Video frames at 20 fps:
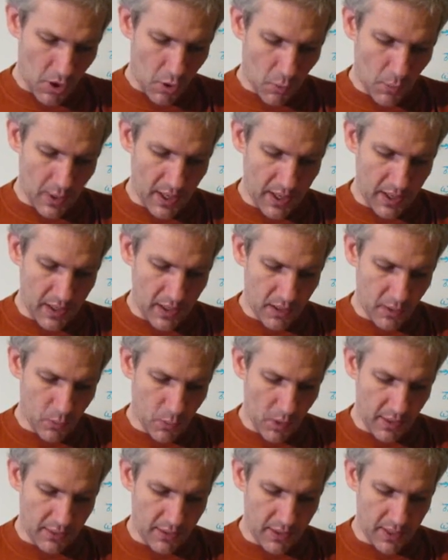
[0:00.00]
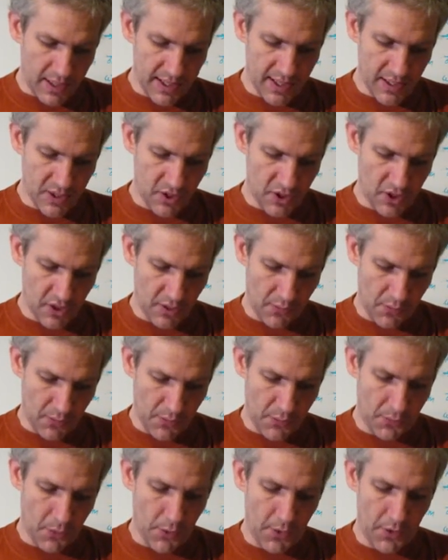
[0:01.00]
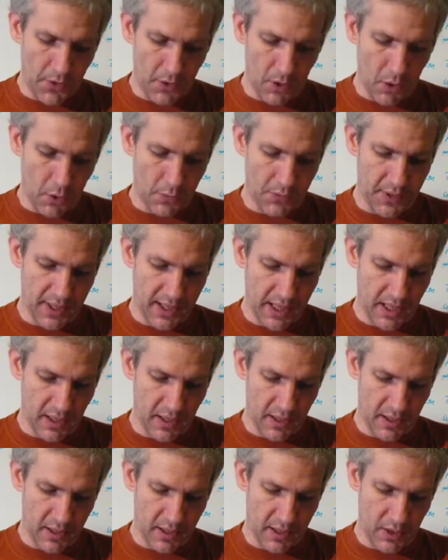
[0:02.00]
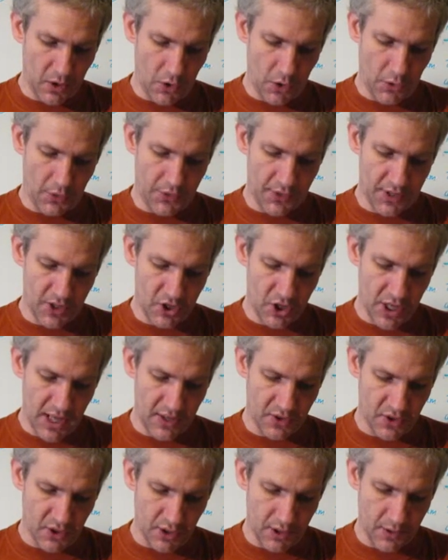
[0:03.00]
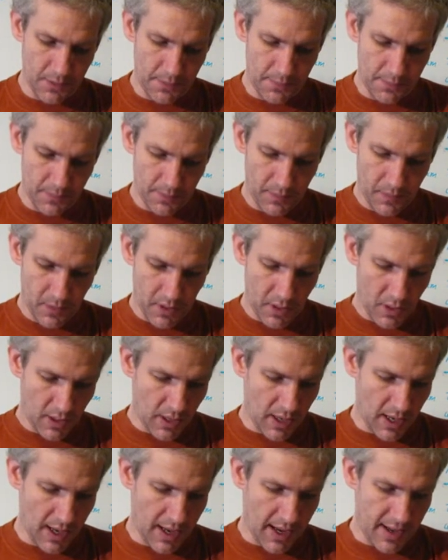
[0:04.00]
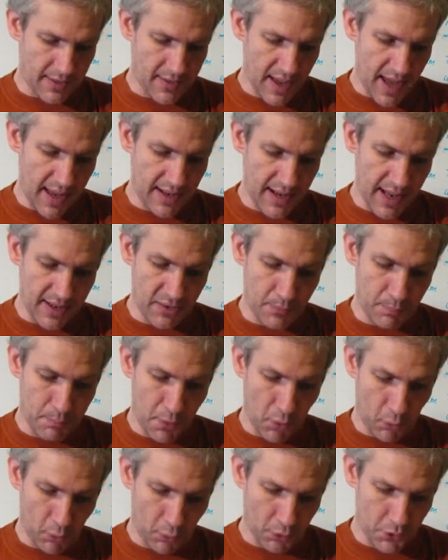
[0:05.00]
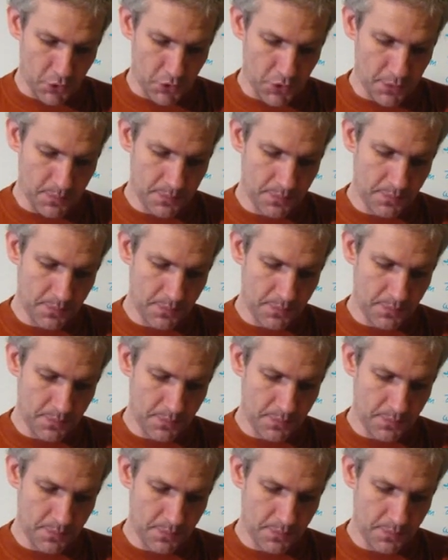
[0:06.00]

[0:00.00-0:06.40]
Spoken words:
where one is further of the Earth's center than at the poles.